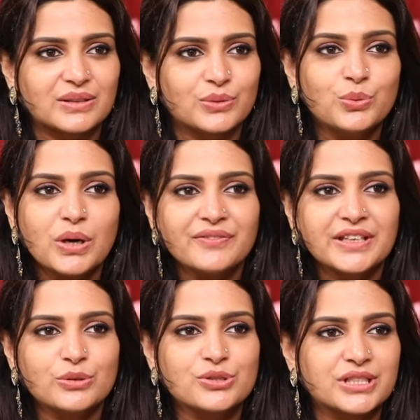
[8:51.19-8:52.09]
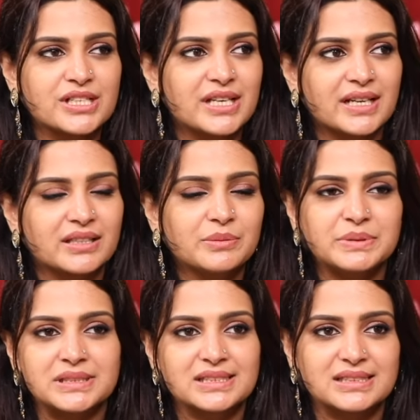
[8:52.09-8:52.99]
Who are we to judge another
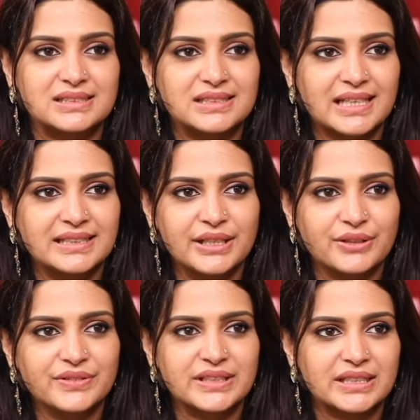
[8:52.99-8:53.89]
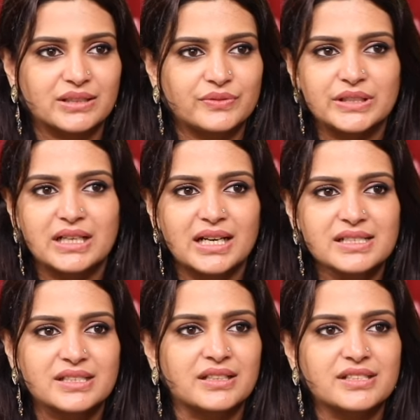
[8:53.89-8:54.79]
person at the end of the day? We
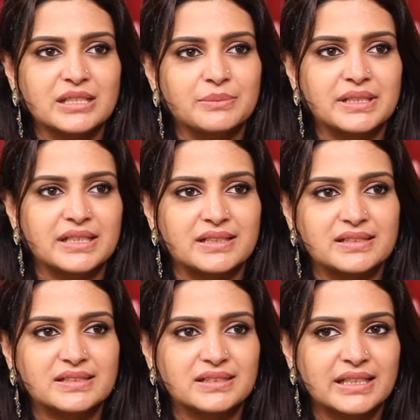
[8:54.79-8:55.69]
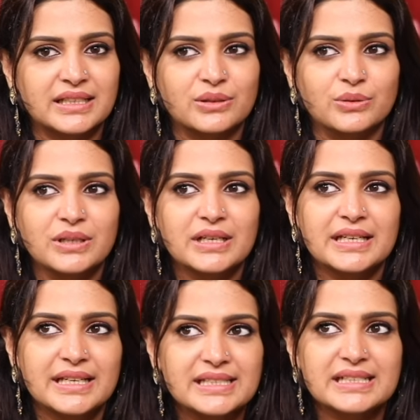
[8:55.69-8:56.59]
can't judge anybody else. Like you know,
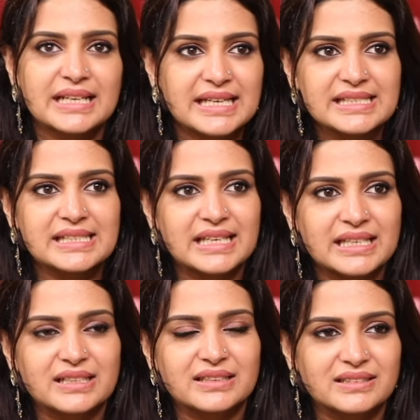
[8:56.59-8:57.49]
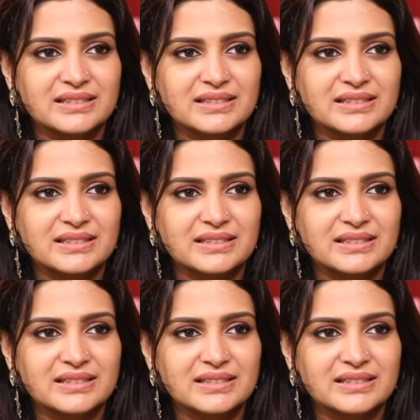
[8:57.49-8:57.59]
it's crazy. Like.